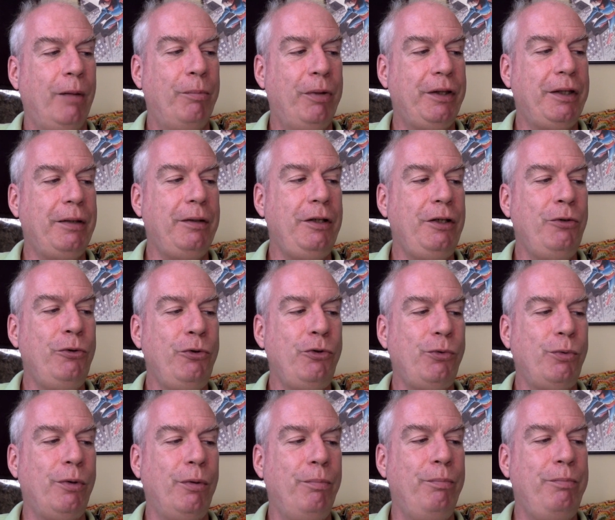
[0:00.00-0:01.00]
but the
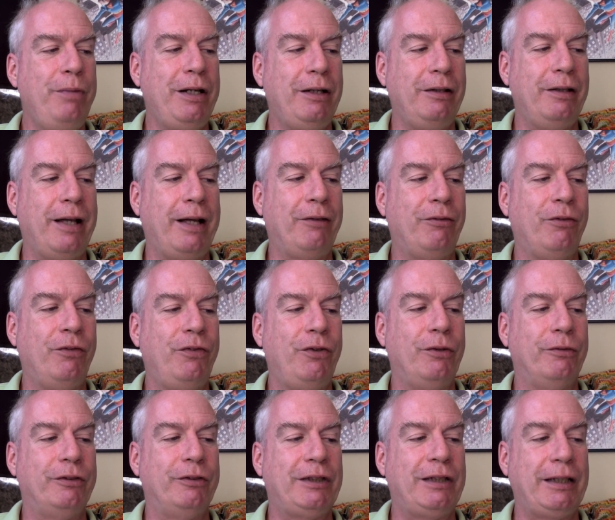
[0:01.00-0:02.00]
usual middle length
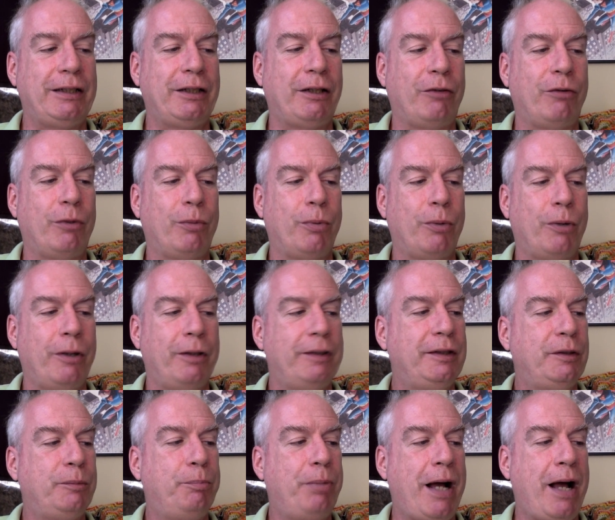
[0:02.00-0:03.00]
review of 600 words
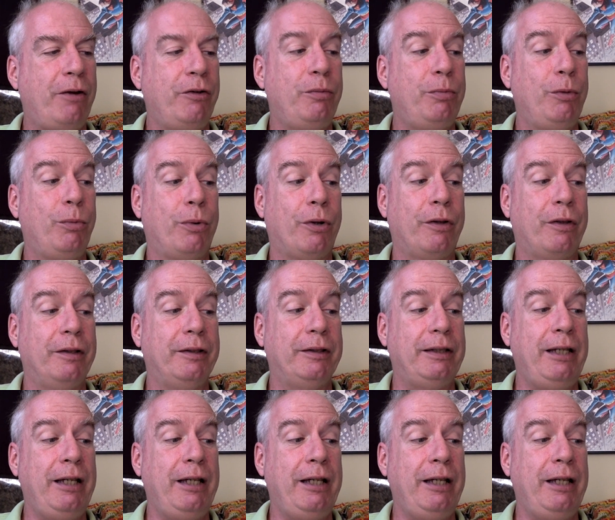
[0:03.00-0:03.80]
is bound to be worthless